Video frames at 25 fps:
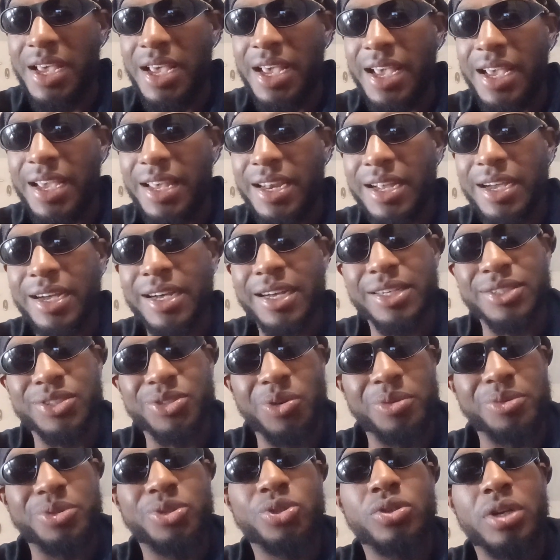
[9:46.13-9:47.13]
And
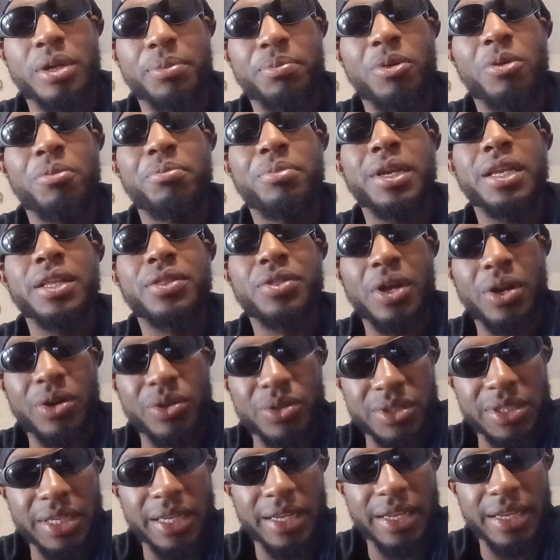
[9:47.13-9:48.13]
so it was Triple B
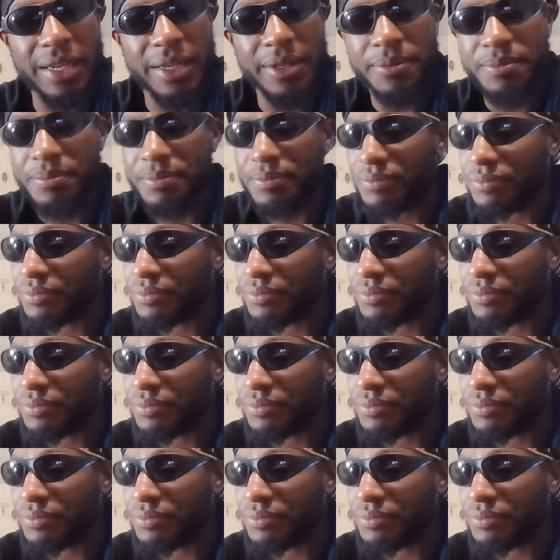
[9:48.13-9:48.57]
13,